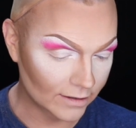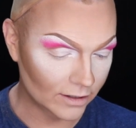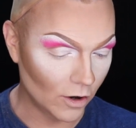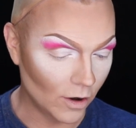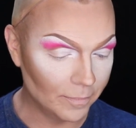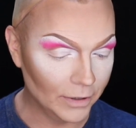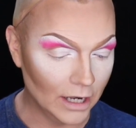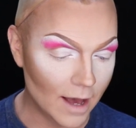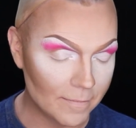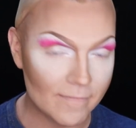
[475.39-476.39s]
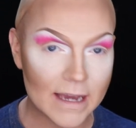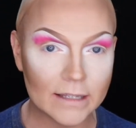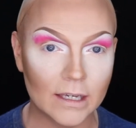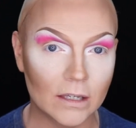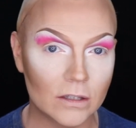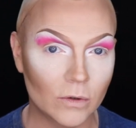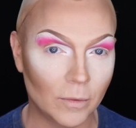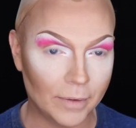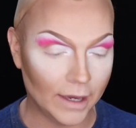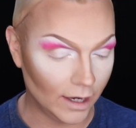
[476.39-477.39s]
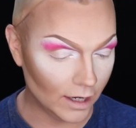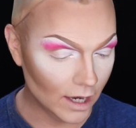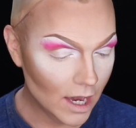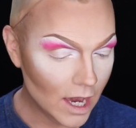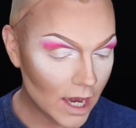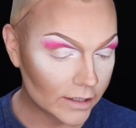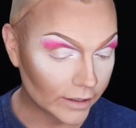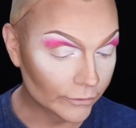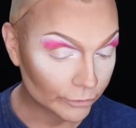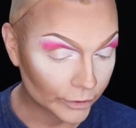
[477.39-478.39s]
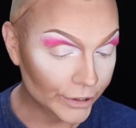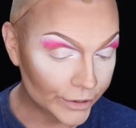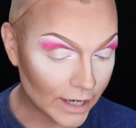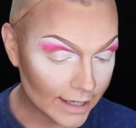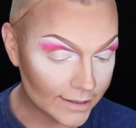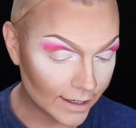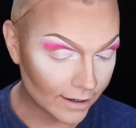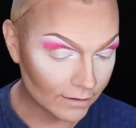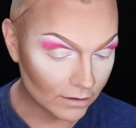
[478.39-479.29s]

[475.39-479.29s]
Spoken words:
So a plum mixing into a pink is a really good idea,